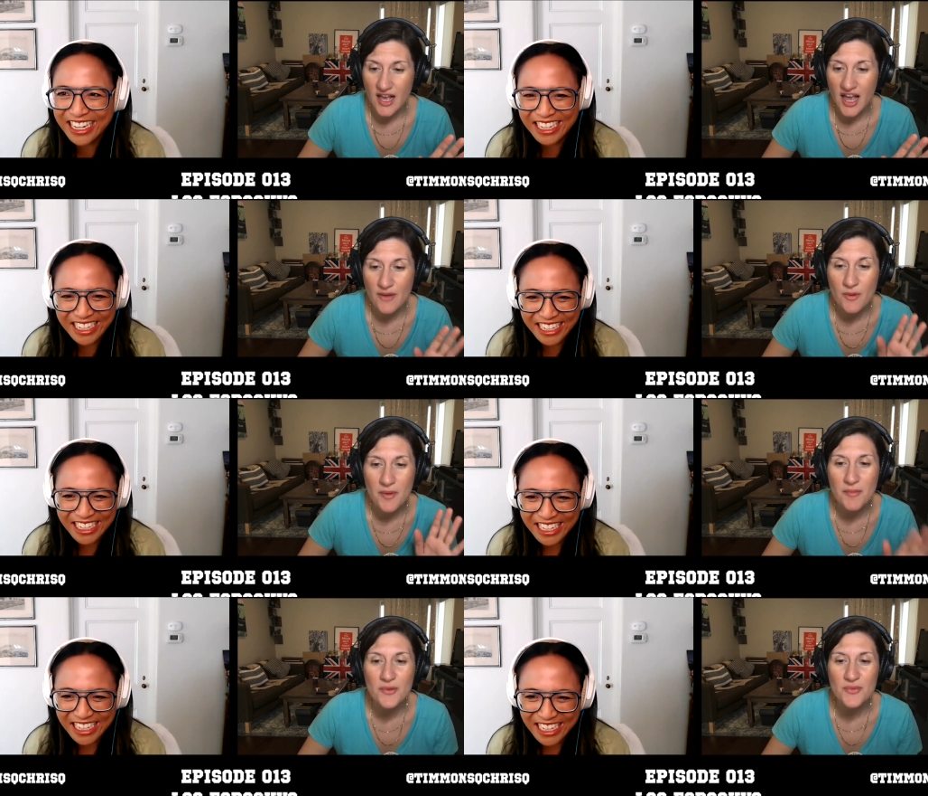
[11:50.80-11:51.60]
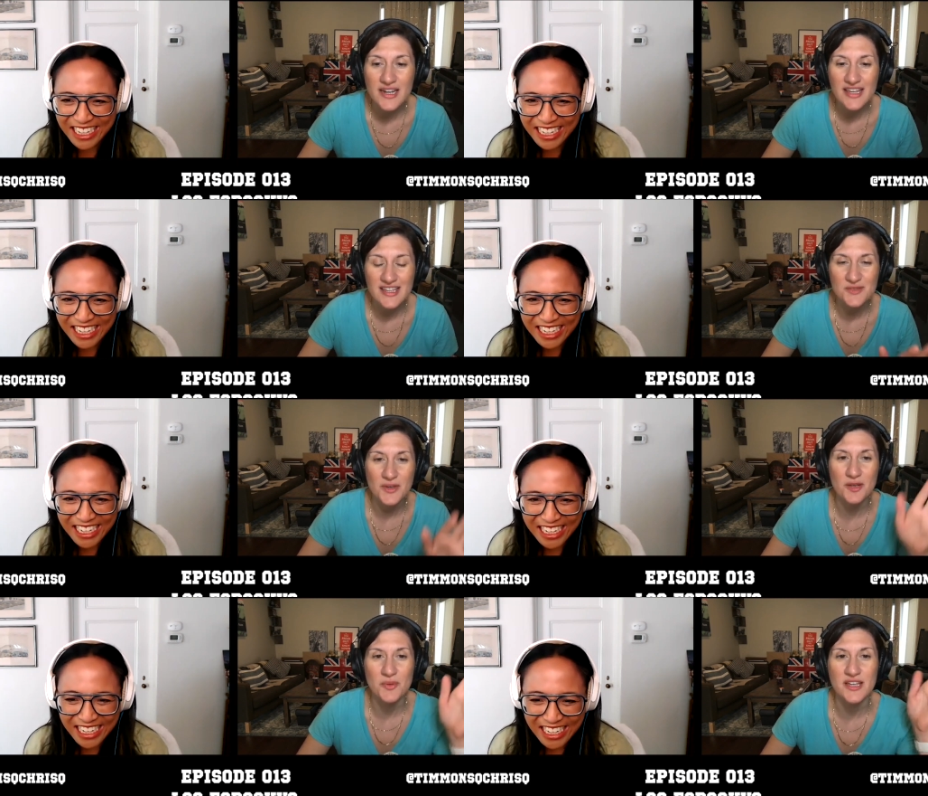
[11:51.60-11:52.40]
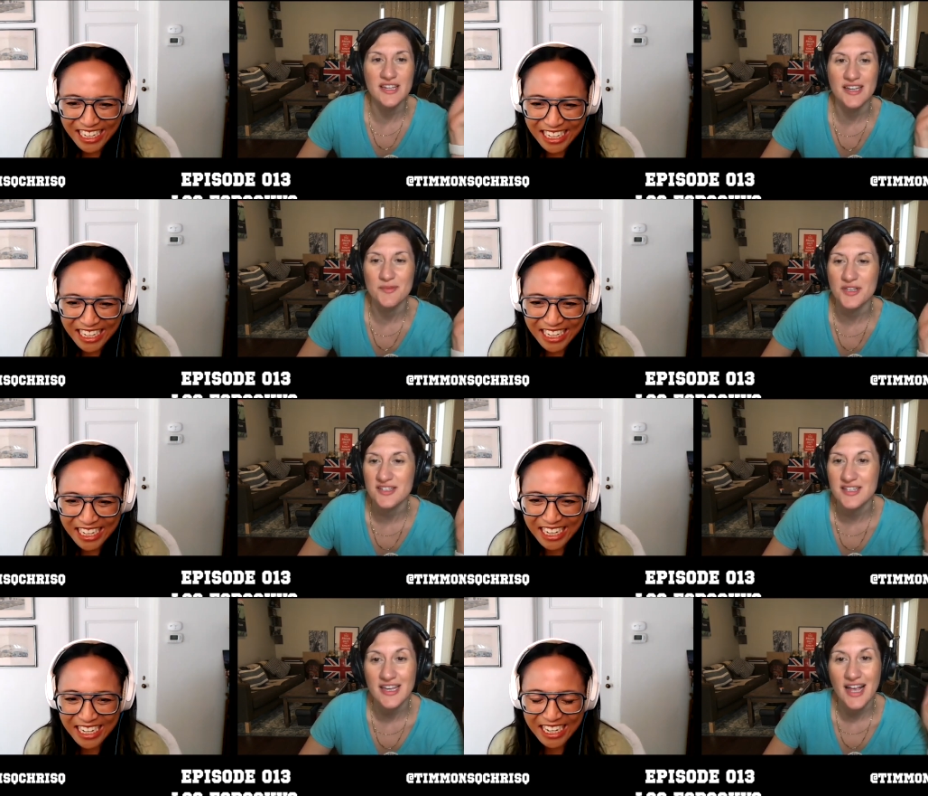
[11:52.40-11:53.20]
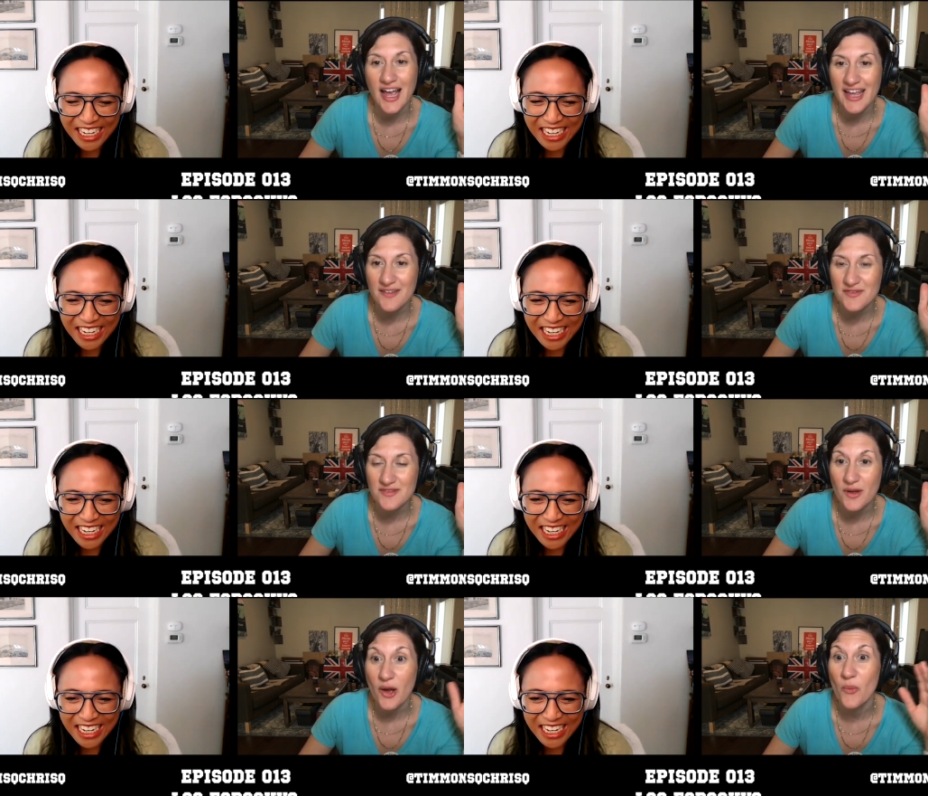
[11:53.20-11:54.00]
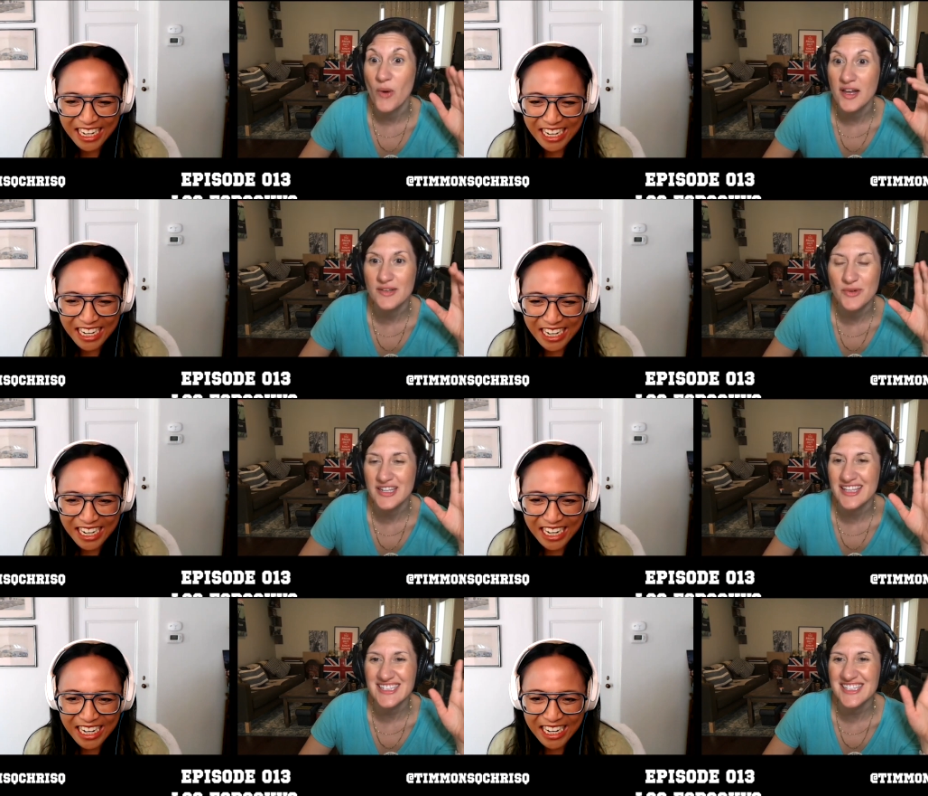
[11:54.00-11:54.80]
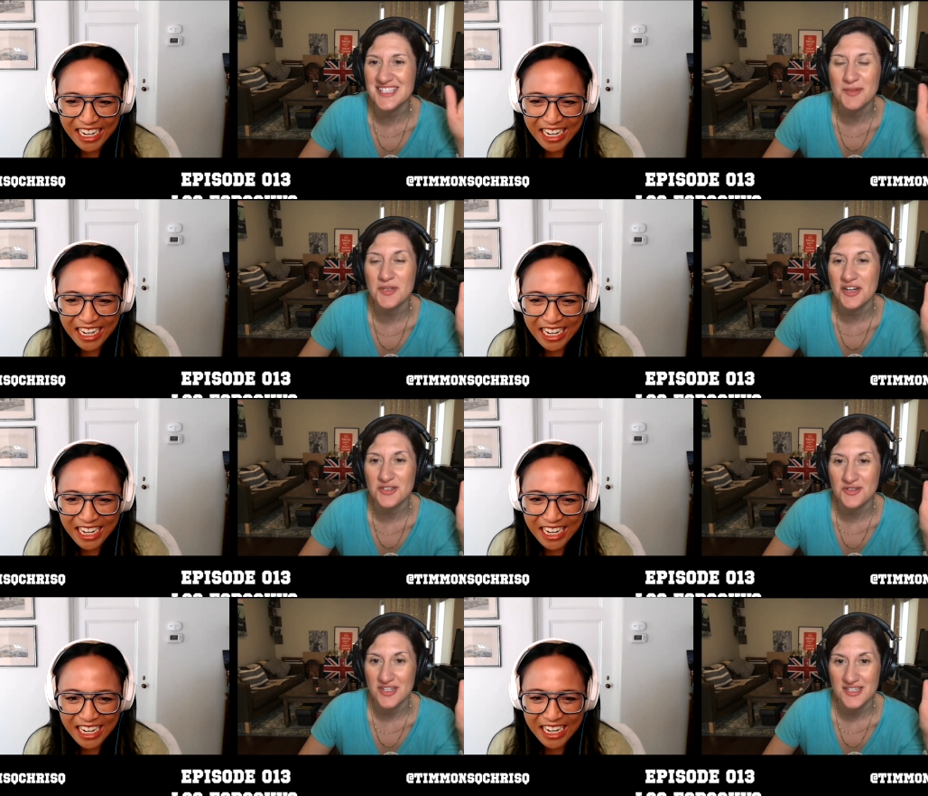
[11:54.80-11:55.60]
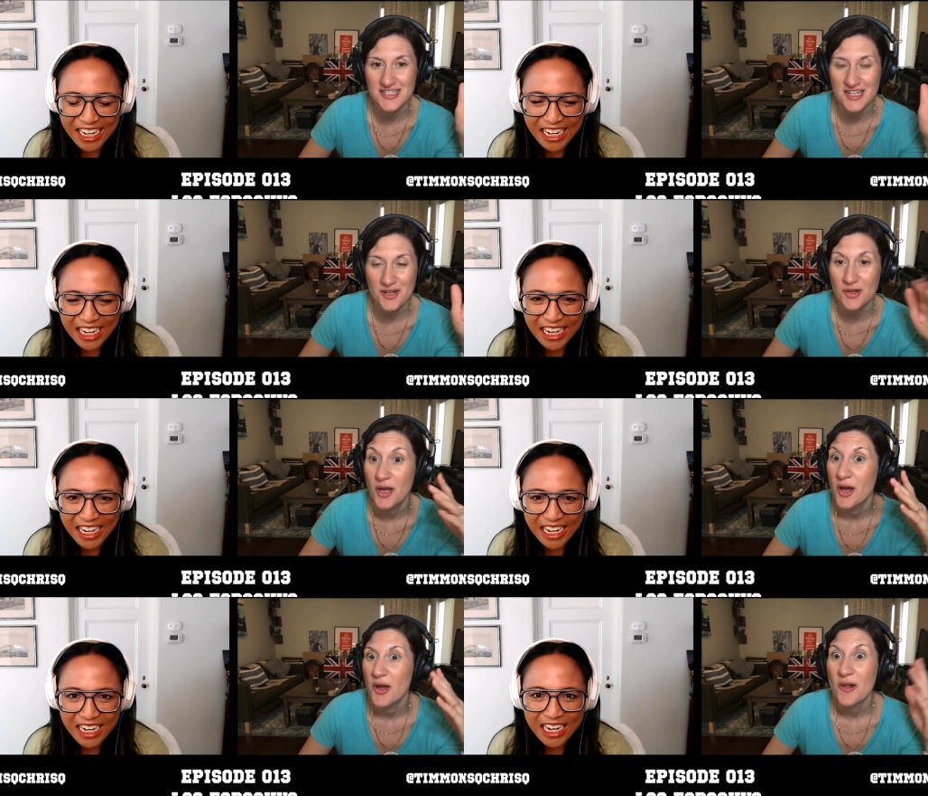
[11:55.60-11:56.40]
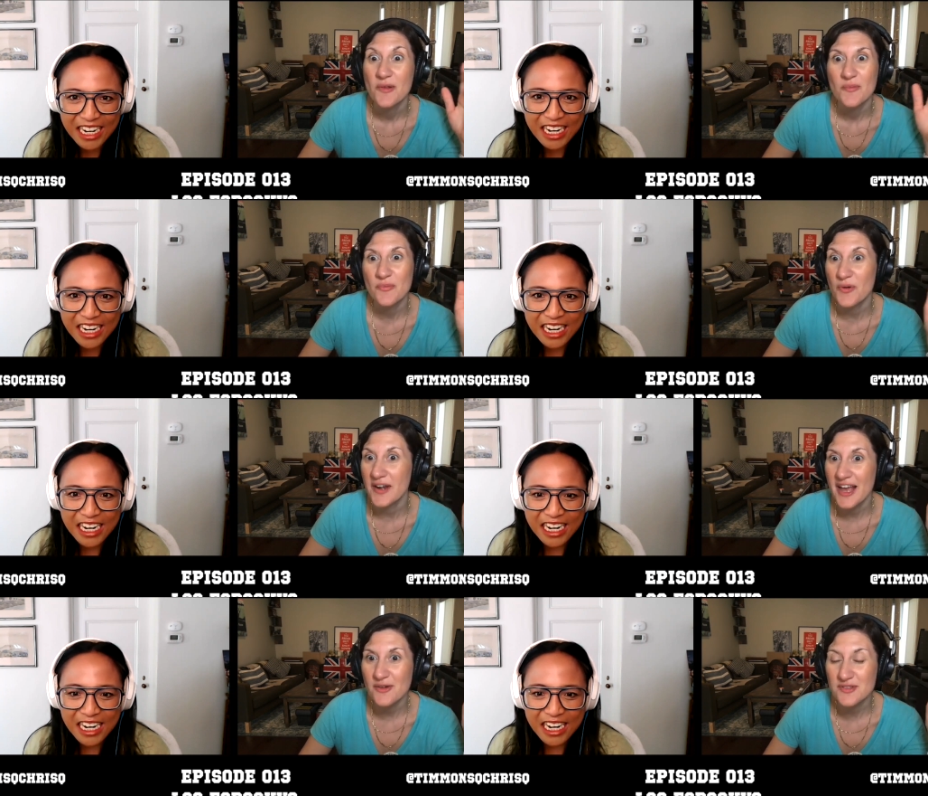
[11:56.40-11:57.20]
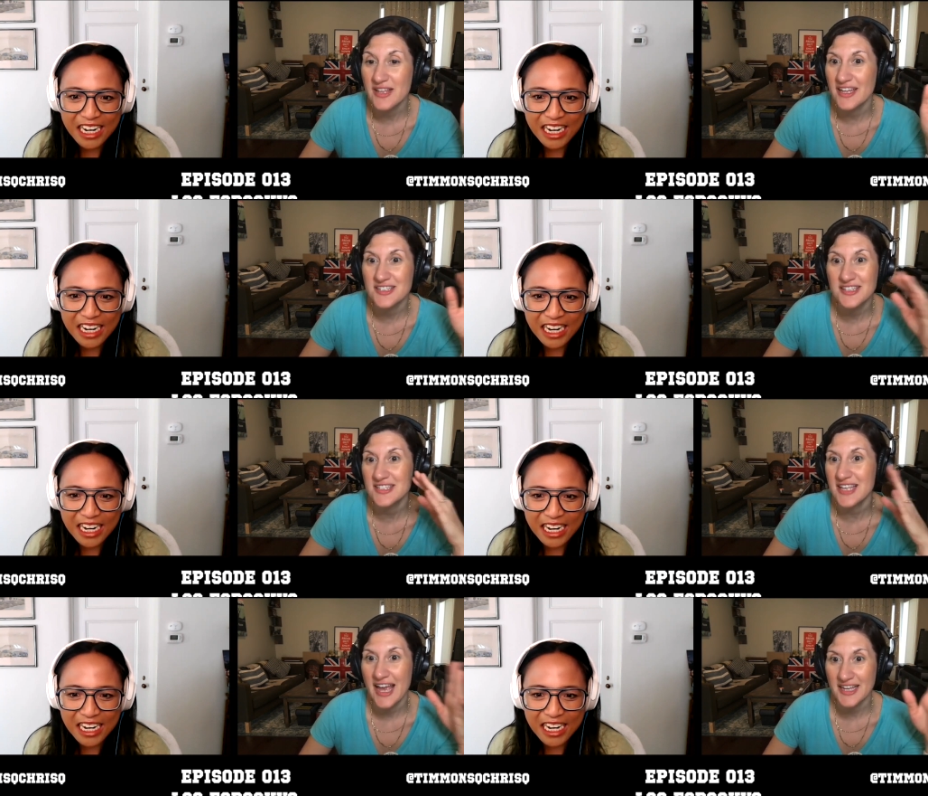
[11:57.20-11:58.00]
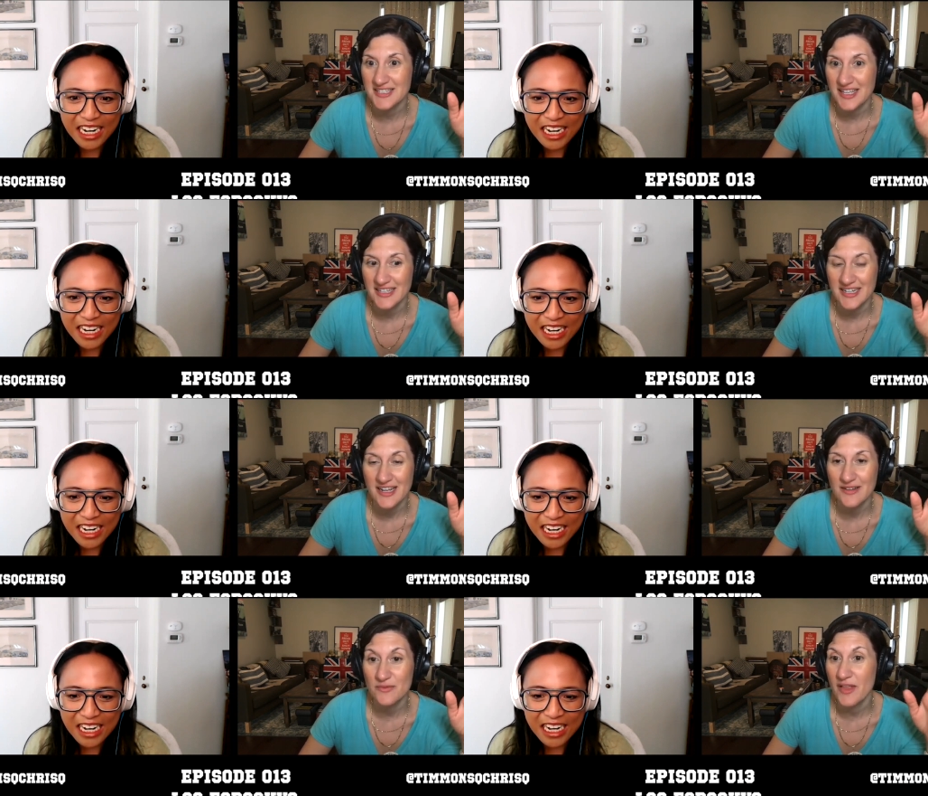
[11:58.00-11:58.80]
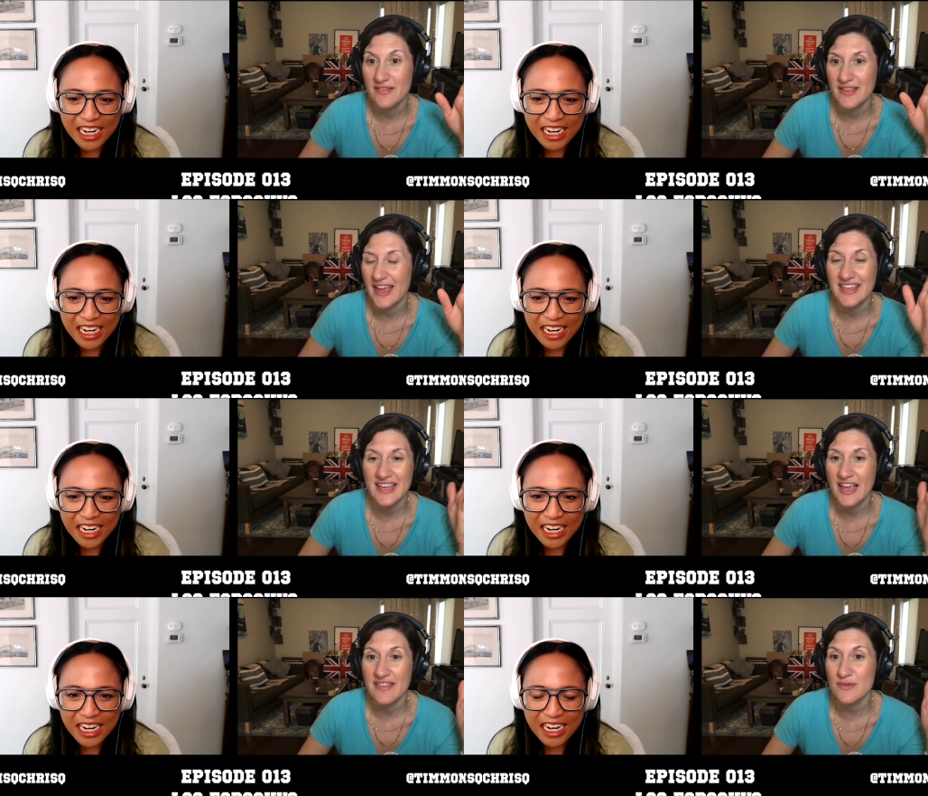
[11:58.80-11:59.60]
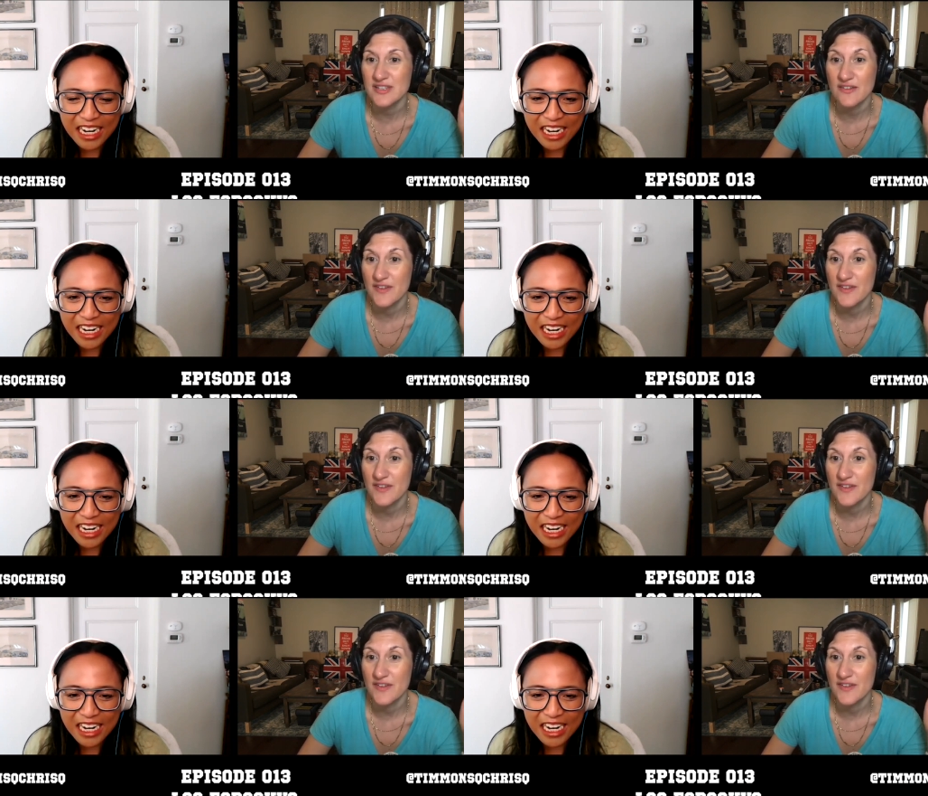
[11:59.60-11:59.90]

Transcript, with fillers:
Speaker 1: right? I remember reading his Wikipedia because like I have what what he did some character on SNL pronounce like did this accent and I I, I think it was like